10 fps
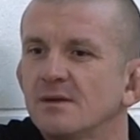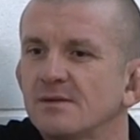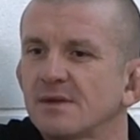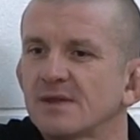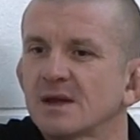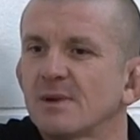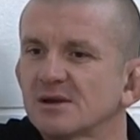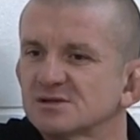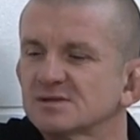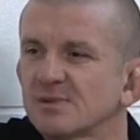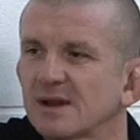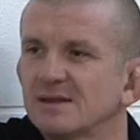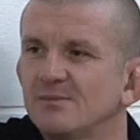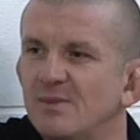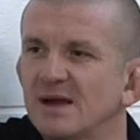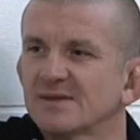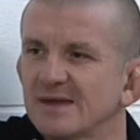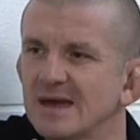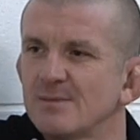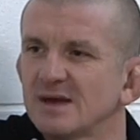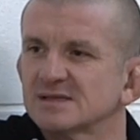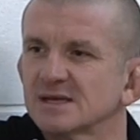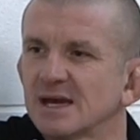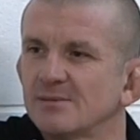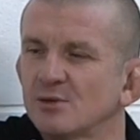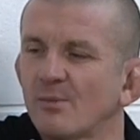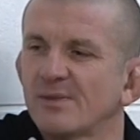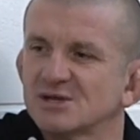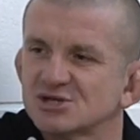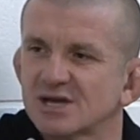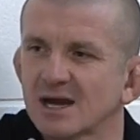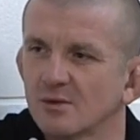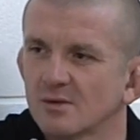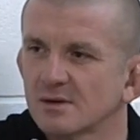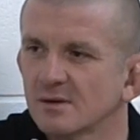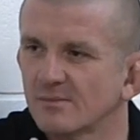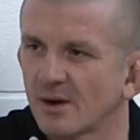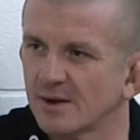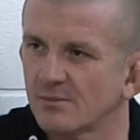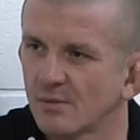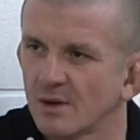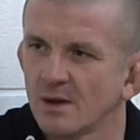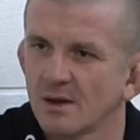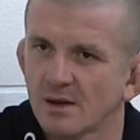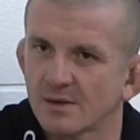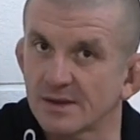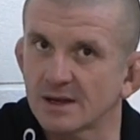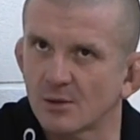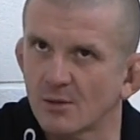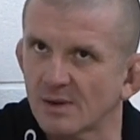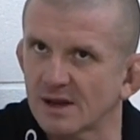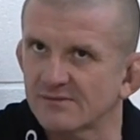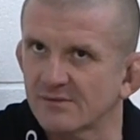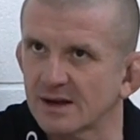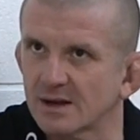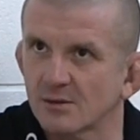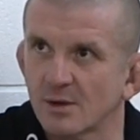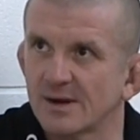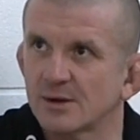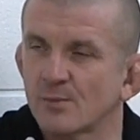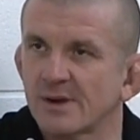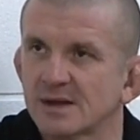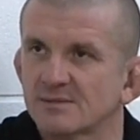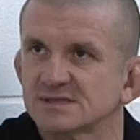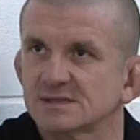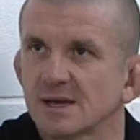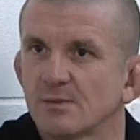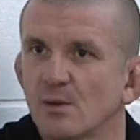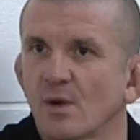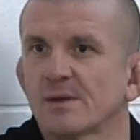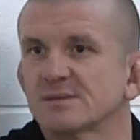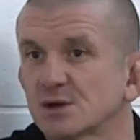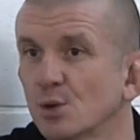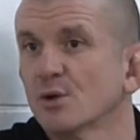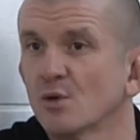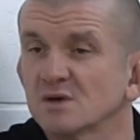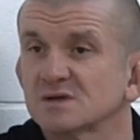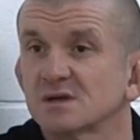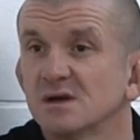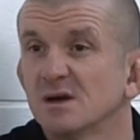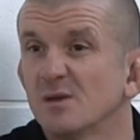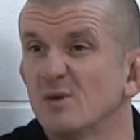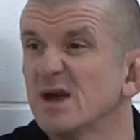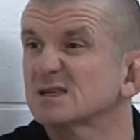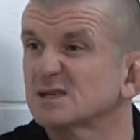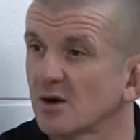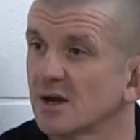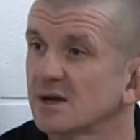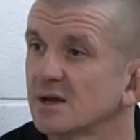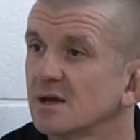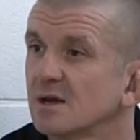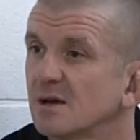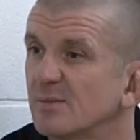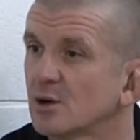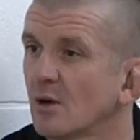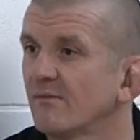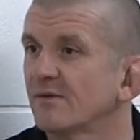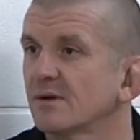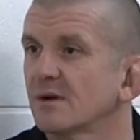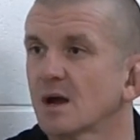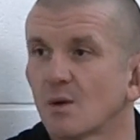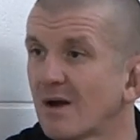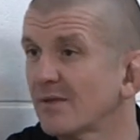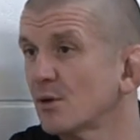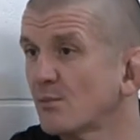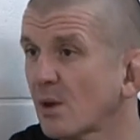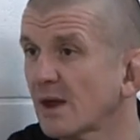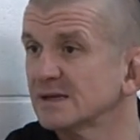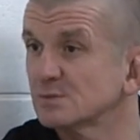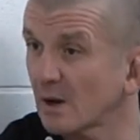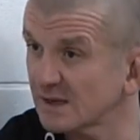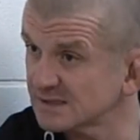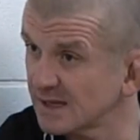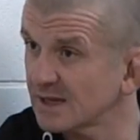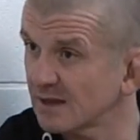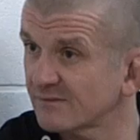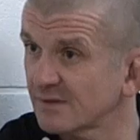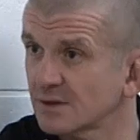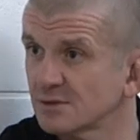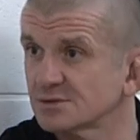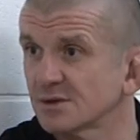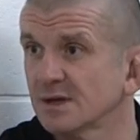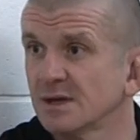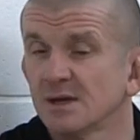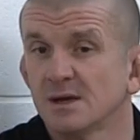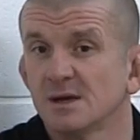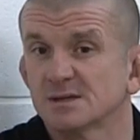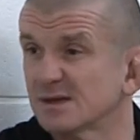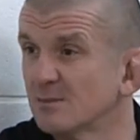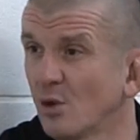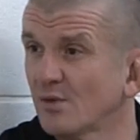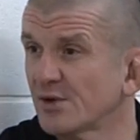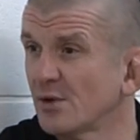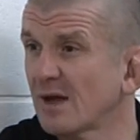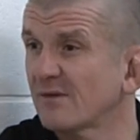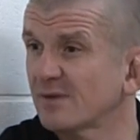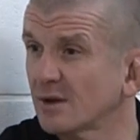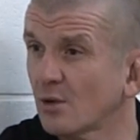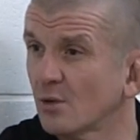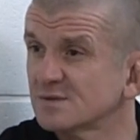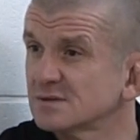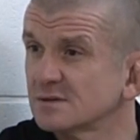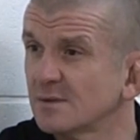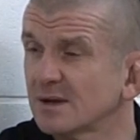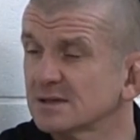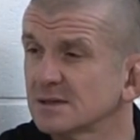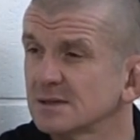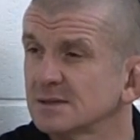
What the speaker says: they think about just playing their best game, not being shackled by thinking, oh, I'm playing for England, or I better not make a mistake. We want them to come to us, be excited, be confident, and go out there and play as well as they can for the country. So the more they're doing that for the clubs, the better.